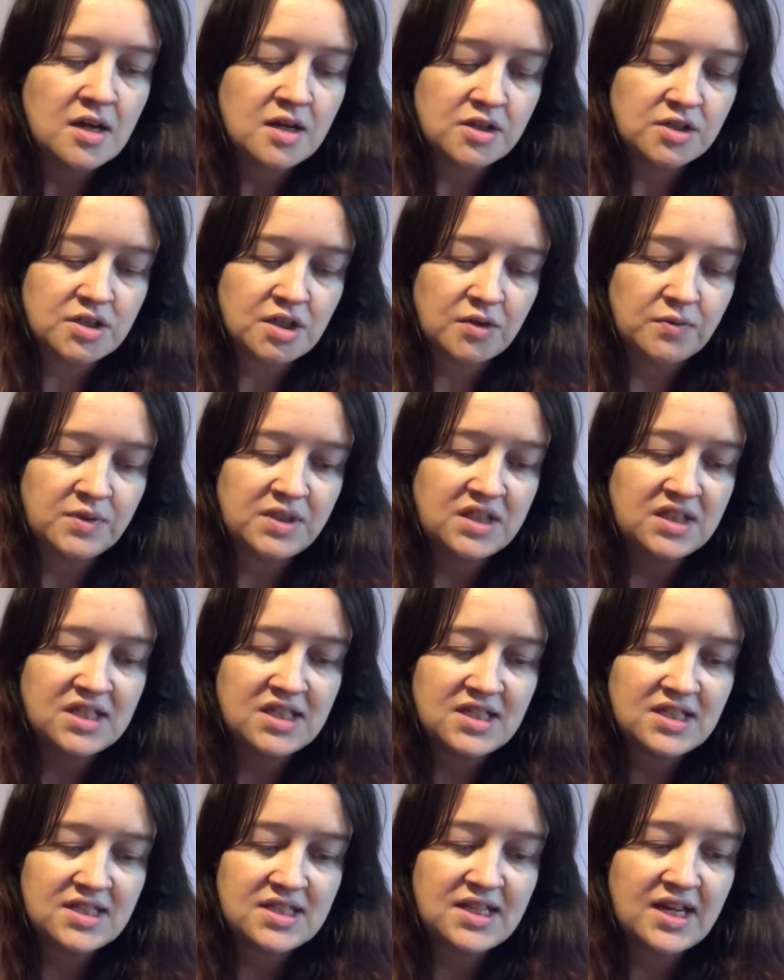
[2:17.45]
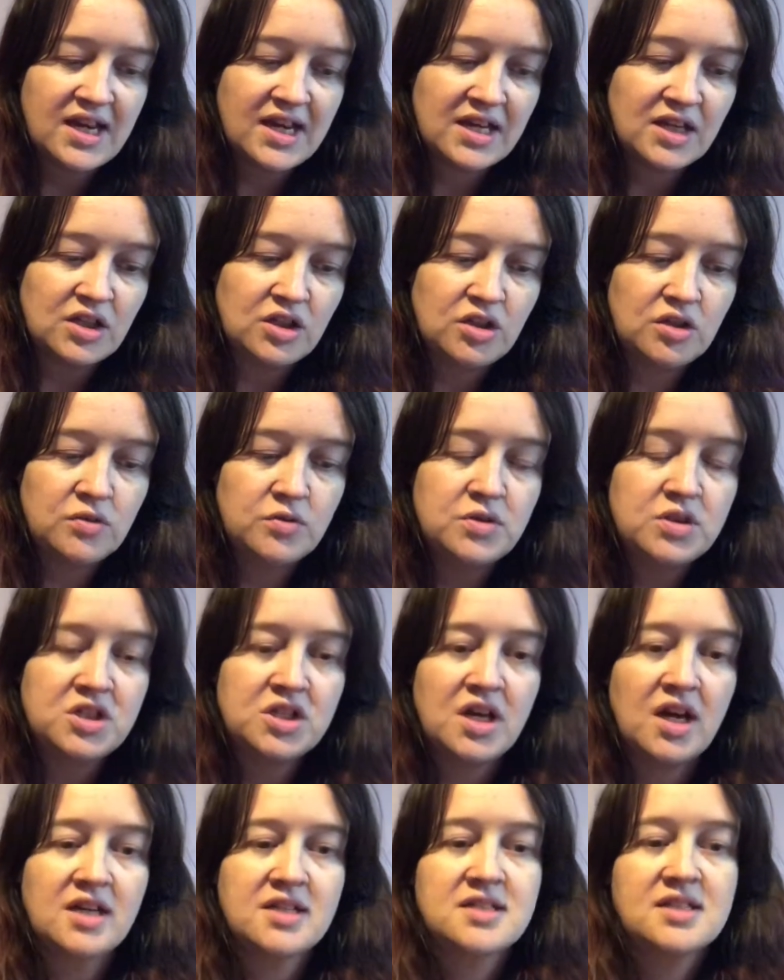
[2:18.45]
So with this set, you
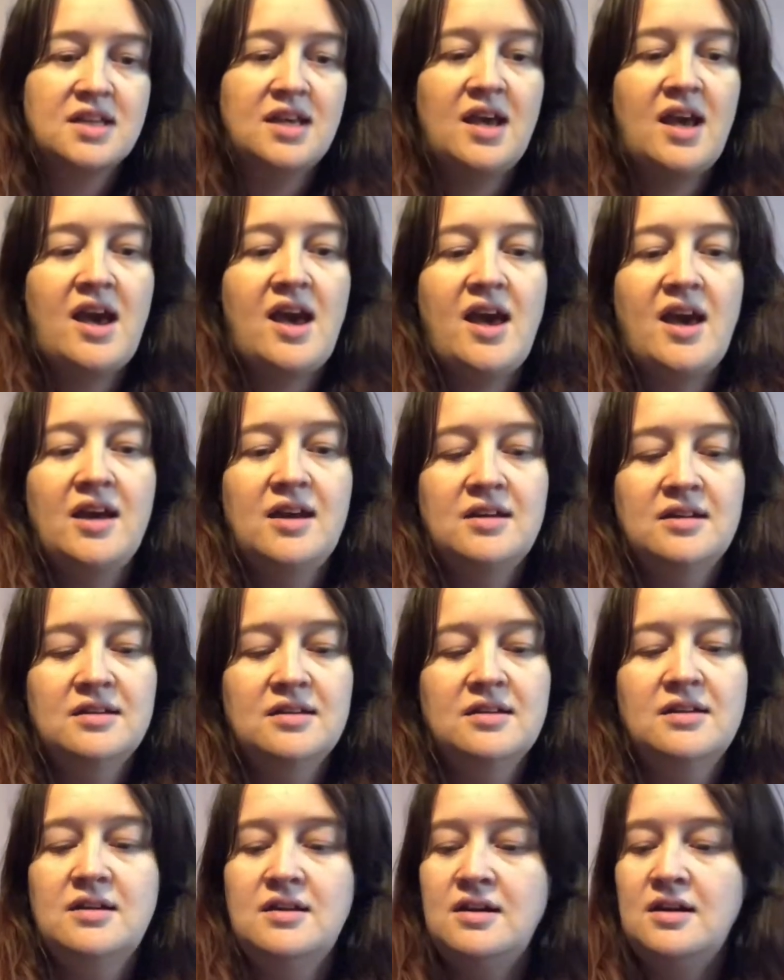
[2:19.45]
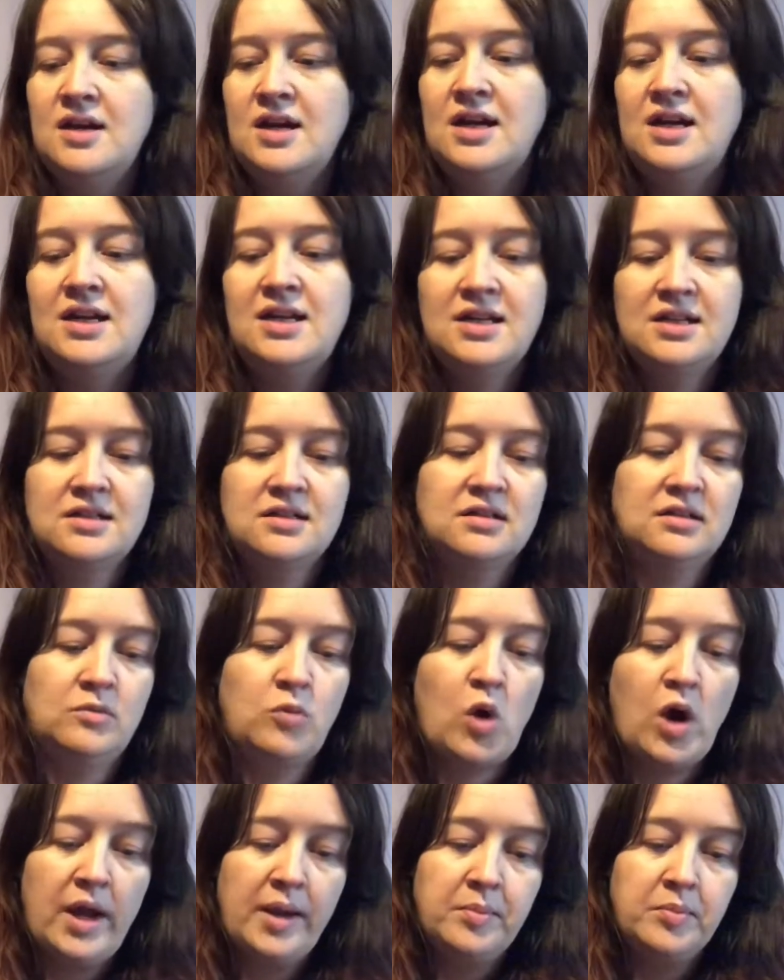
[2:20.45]
just get a little
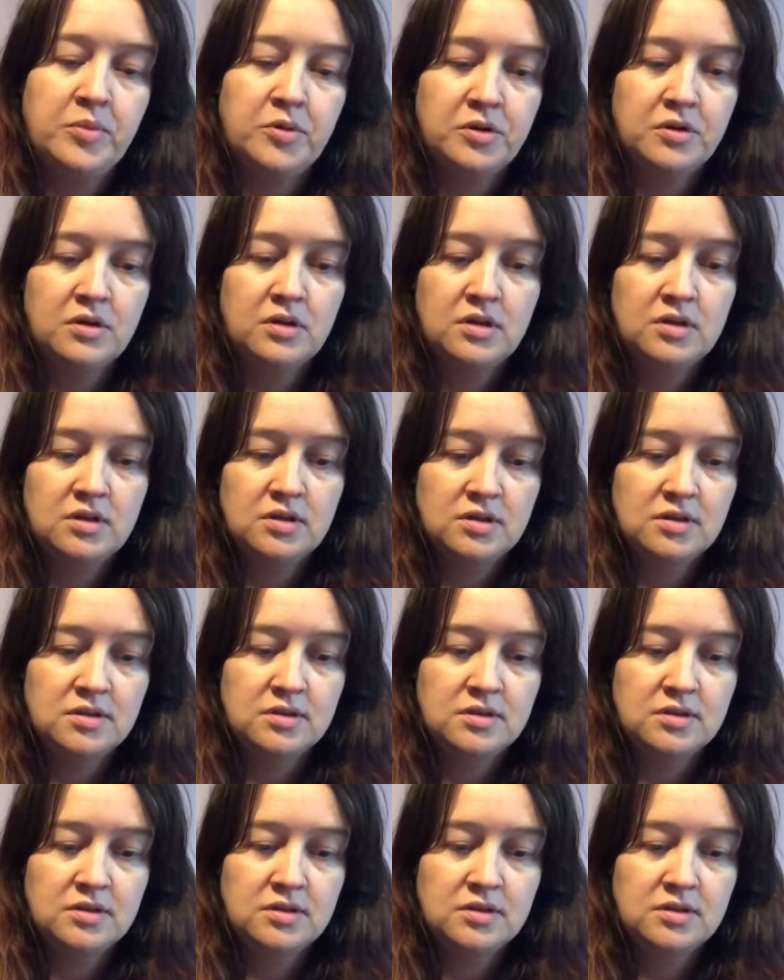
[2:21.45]
white book.